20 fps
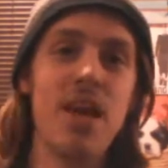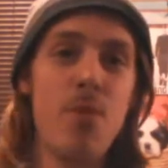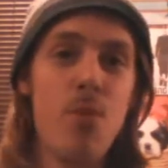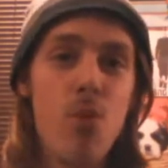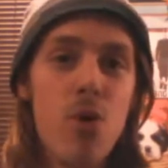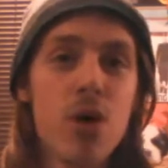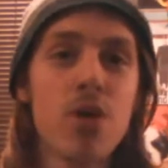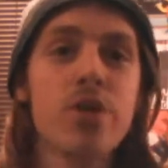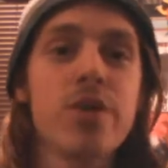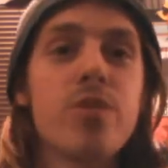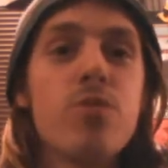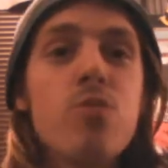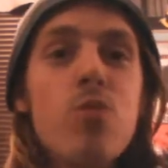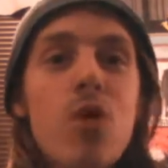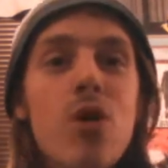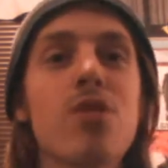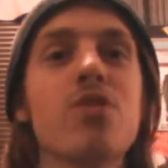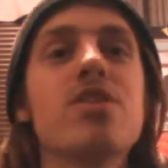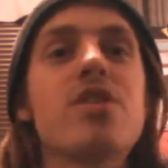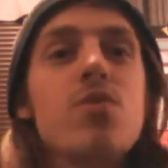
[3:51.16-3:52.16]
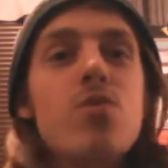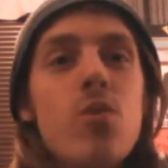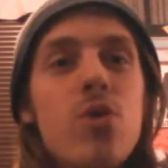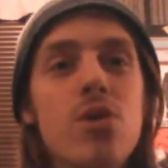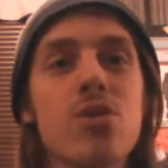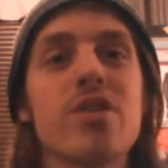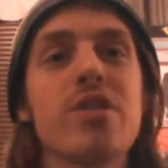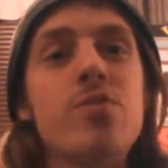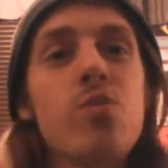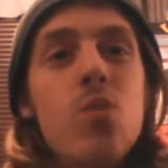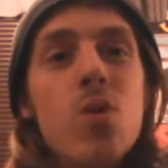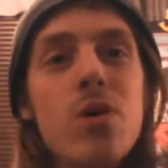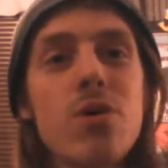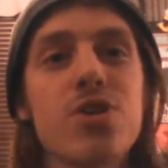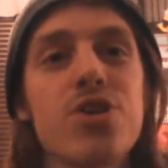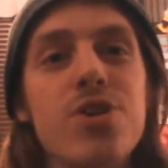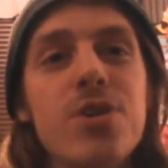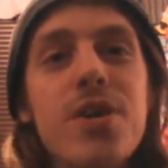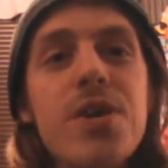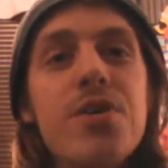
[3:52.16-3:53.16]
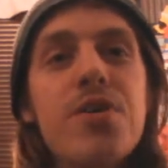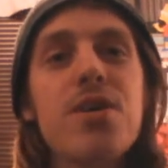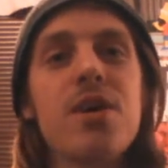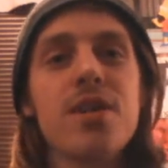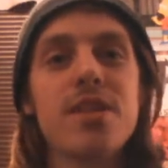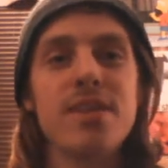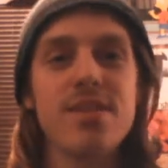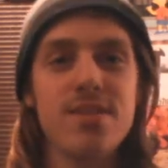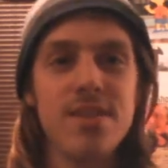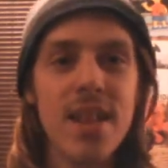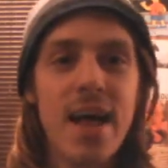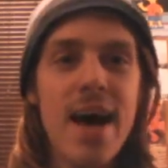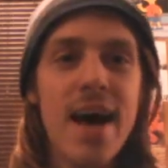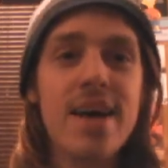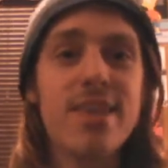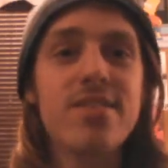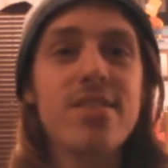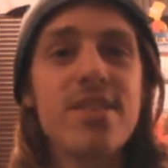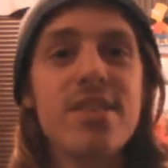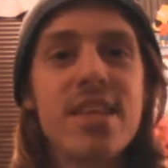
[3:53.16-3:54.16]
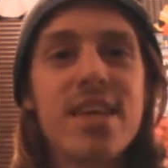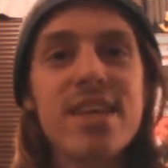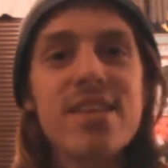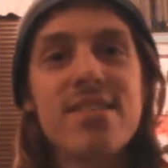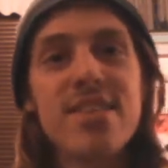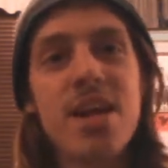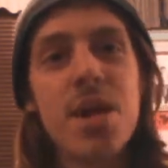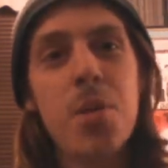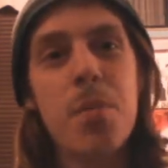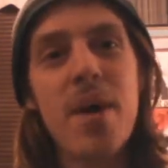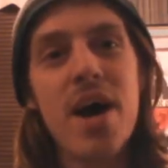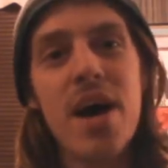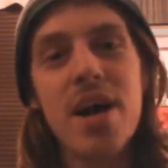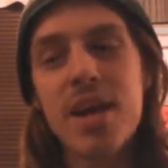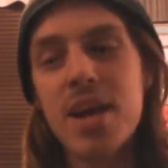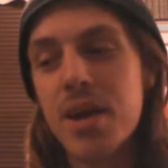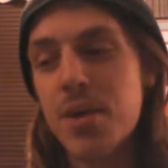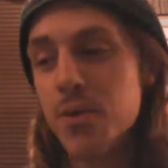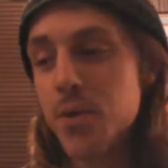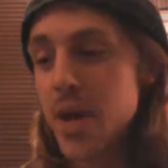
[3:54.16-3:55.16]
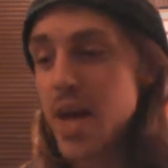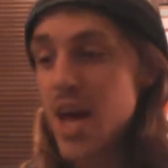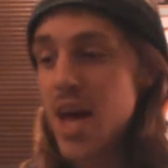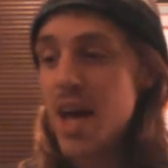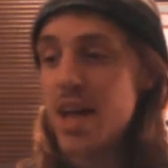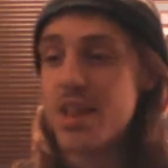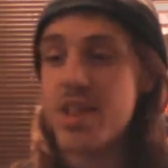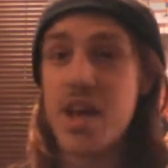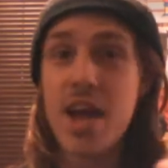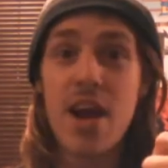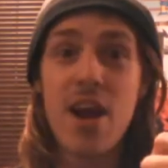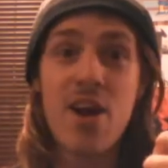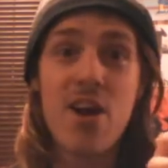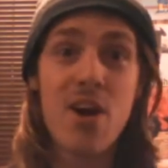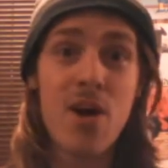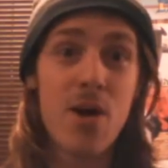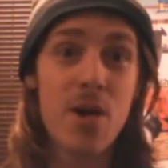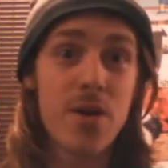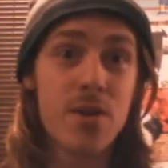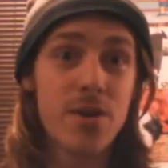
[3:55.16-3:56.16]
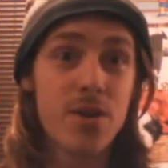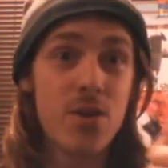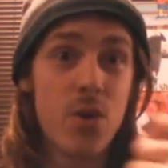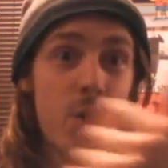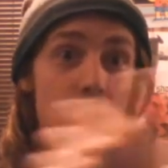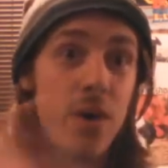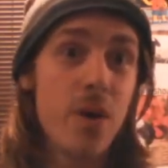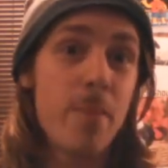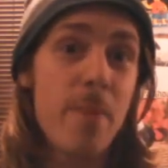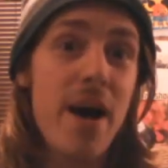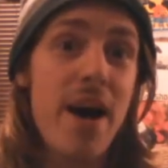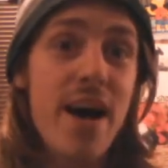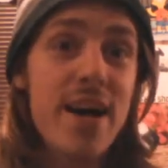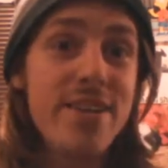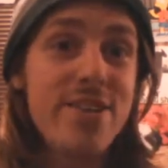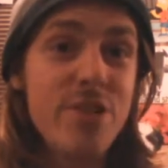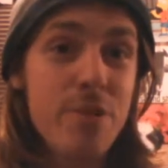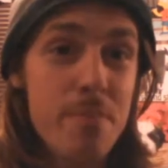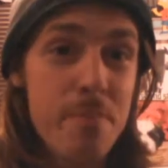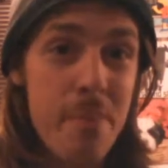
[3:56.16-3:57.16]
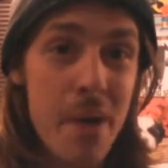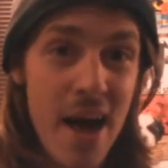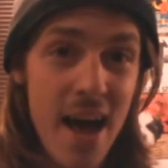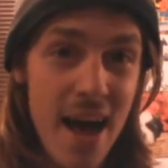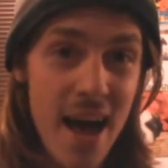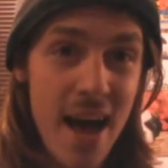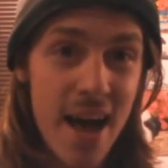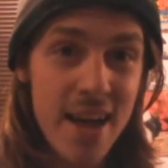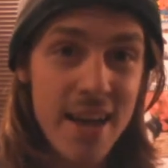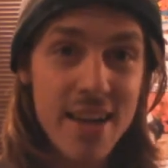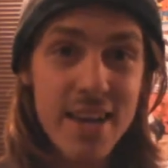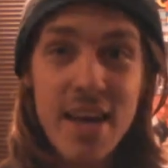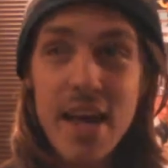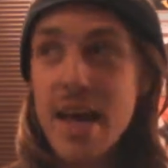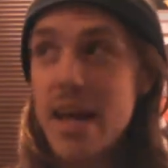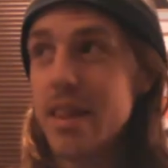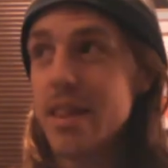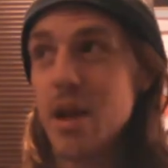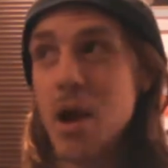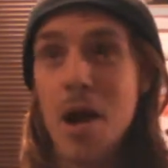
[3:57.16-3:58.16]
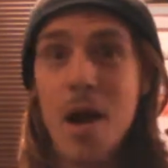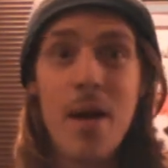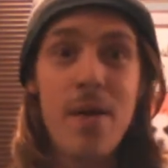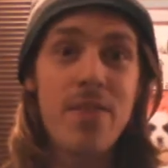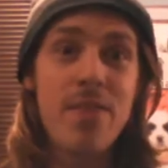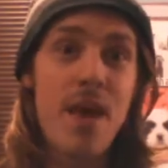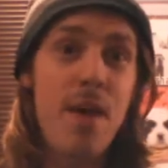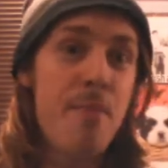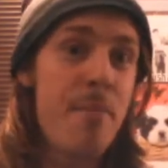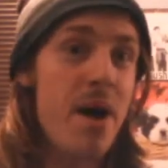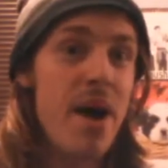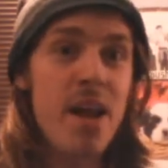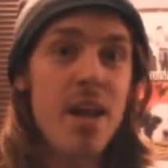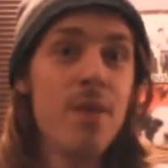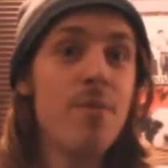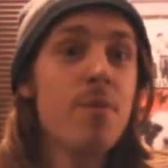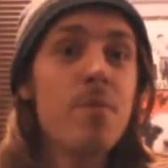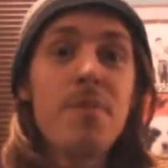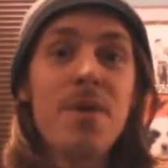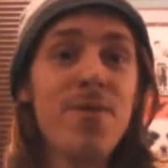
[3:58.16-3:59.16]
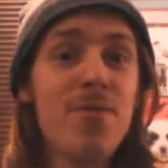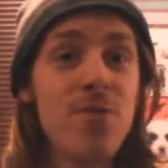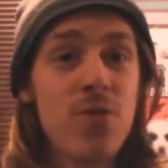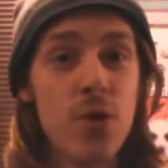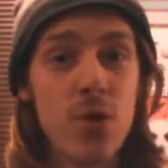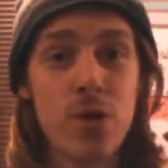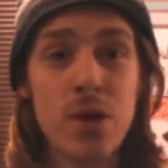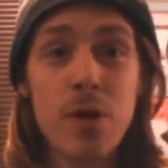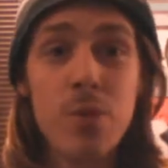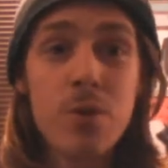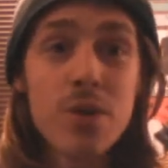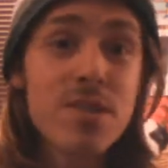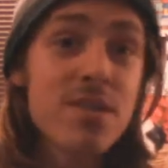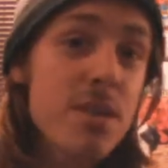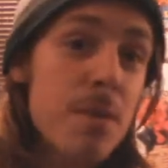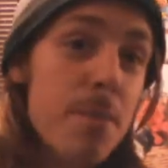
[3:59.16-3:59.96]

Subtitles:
getting worse and worse and worse and worse. You're hearing all these lies that they said about you. They're going behind your back. They might even be flirting with